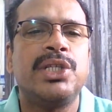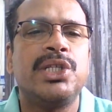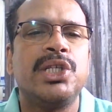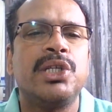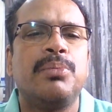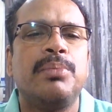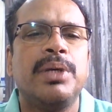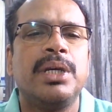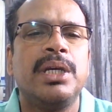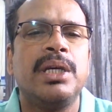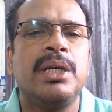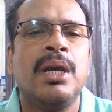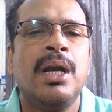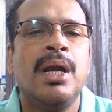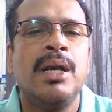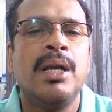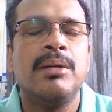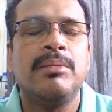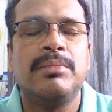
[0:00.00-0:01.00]
chickpea,
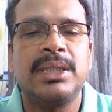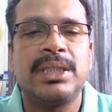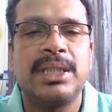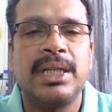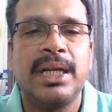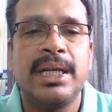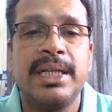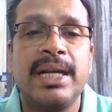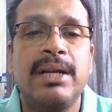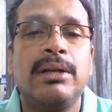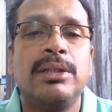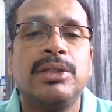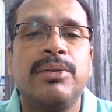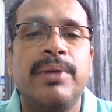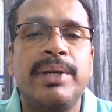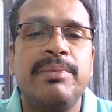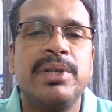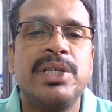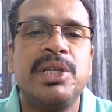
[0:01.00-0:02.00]
mustard, they're also
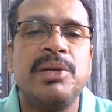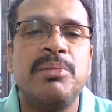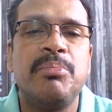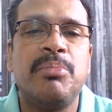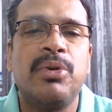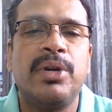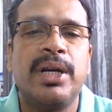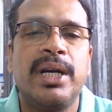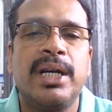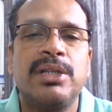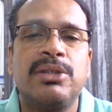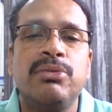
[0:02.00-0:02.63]
very much important.